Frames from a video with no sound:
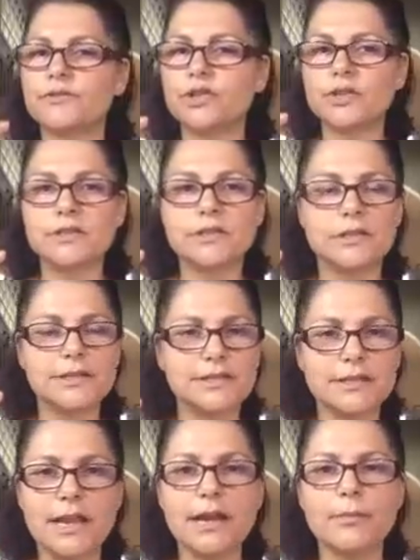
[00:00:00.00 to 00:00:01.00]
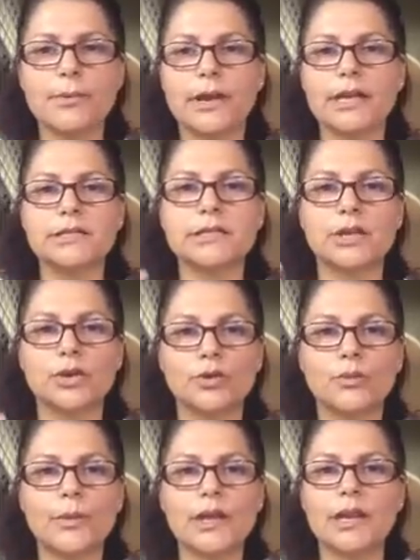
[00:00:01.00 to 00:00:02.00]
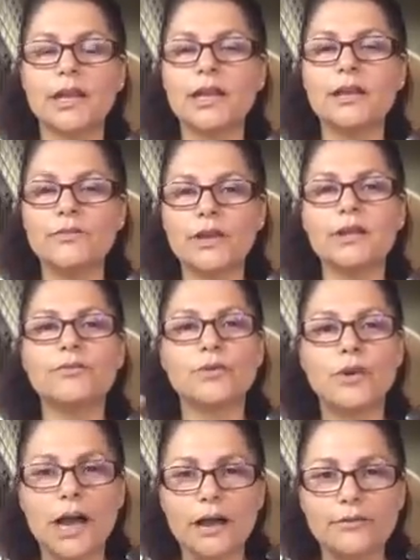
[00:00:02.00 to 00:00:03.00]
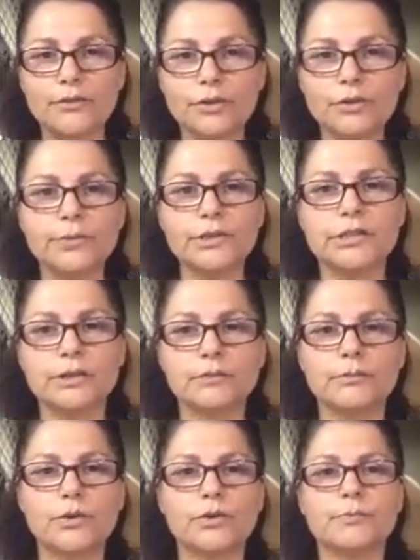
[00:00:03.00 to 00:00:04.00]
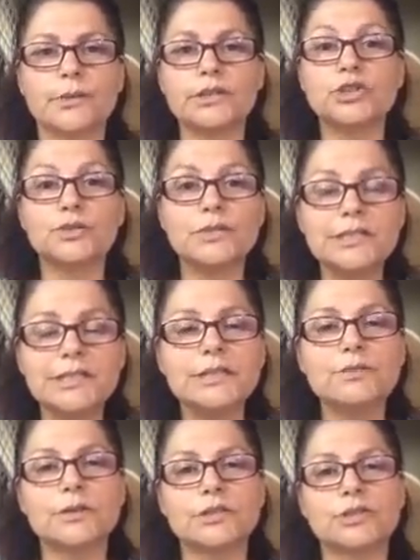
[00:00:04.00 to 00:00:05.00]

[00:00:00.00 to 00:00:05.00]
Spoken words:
just celebrate your win, even if you have nobody on board, but you did what you